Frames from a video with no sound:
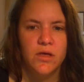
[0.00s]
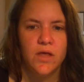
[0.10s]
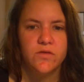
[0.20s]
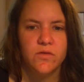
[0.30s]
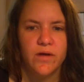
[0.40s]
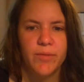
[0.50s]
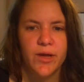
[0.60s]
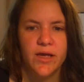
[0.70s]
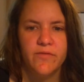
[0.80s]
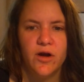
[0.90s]
He's the
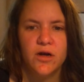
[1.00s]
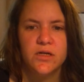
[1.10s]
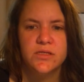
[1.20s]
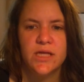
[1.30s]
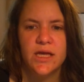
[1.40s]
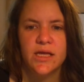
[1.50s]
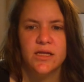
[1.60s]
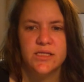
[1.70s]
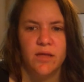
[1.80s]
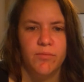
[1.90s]
rabbi of Har
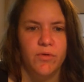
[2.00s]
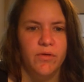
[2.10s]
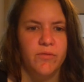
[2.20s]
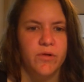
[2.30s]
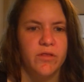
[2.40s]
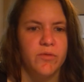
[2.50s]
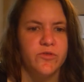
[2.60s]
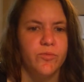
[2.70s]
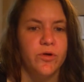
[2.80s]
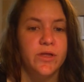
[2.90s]
Zion Temple and one of the
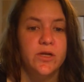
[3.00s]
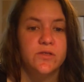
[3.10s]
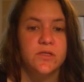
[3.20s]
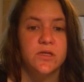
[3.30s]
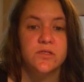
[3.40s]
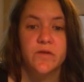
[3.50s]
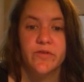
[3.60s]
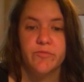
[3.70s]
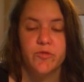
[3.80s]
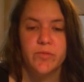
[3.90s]
most important leaders in the
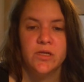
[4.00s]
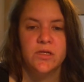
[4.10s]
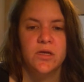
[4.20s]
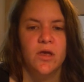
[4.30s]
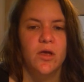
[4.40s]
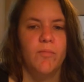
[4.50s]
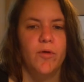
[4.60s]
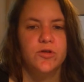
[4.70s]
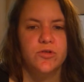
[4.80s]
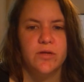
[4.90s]
conservative movement.
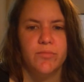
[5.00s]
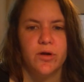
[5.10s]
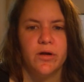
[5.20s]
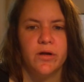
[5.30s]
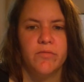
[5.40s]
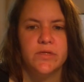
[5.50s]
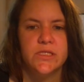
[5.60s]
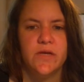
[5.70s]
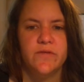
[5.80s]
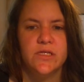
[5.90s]
Moshe Greenberg
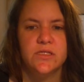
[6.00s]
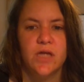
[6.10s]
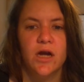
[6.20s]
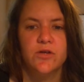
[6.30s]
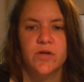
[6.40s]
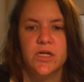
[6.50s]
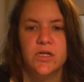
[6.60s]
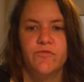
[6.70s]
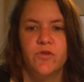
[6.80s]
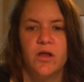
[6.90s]
received his
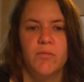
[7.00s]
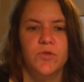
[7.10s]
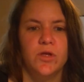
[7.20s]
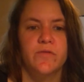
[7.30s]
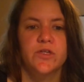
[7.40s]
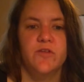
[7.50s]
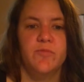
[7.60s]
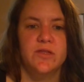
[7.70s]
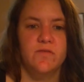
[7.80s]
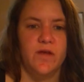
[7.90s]
doctorate from University of
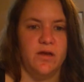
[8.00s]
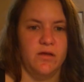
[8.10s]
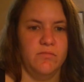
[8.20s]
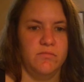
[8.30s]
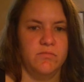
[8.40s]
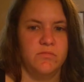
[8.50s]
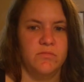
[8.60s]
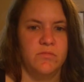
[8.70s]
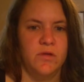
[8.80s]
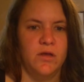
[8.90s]
Pennsylvania
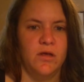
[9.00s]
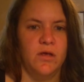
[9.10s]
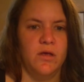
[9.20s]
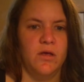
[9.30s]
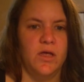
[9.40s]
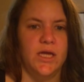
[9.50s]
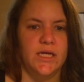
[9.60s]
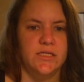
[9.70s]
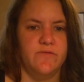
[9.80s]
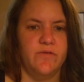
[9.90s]
in
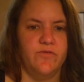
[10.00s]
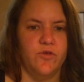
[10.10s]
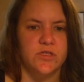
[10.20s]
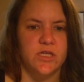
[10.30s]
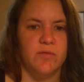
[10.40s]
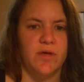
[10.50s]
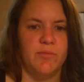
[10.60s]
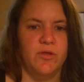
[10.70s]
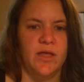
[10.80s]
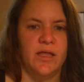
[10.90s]
1954, studying
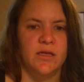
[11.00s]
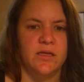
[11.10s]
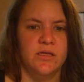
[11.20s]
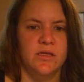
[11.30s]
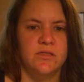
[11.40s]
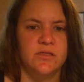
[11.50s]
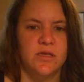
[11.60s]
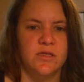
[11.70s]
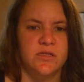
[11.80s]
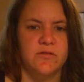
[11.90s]
Bible and
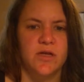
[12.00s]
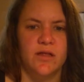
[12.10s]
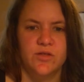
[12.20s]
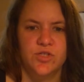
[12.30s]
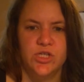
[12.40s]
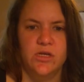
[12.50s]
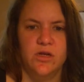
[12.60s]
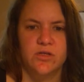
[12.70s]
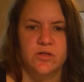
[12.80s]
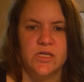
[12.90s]
Syriology
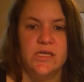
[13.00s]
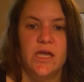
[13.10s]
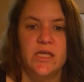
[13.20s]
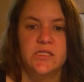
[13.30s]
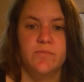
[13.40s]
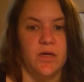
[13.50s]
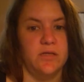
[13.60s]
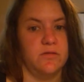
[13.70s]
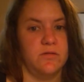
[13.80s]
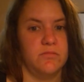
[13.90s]
under E.A.
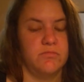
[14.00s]
Spicer.